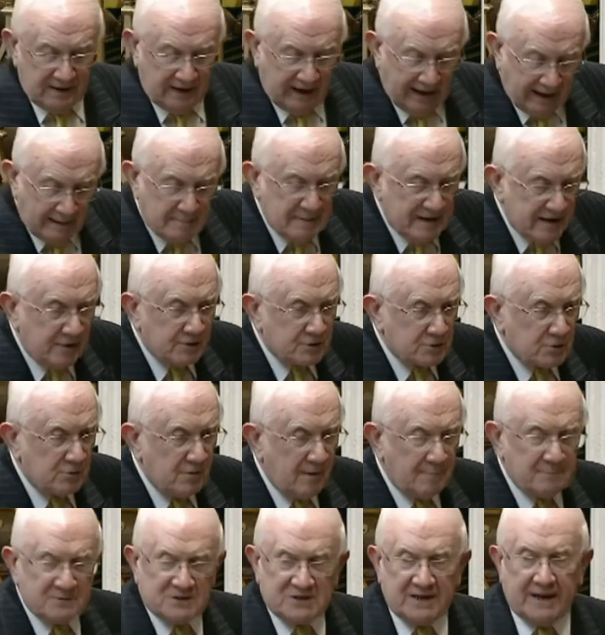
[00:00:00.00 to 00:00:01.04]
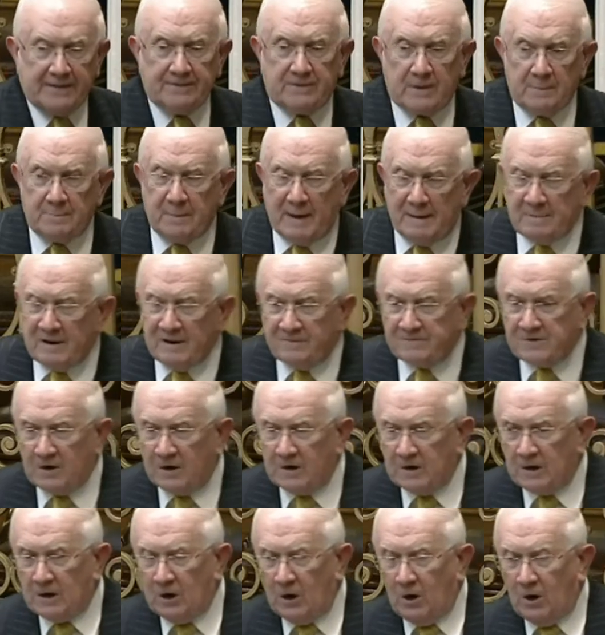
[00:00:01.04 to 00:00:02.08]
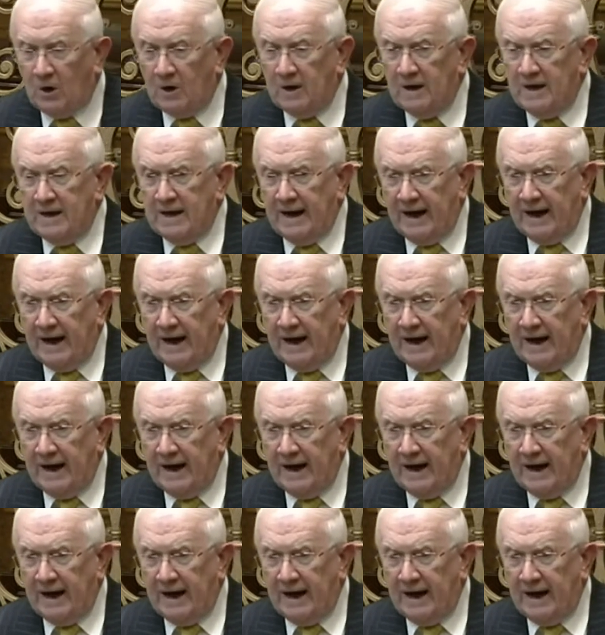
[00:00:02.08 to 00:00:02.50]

I'm here to represent the people of Donegal,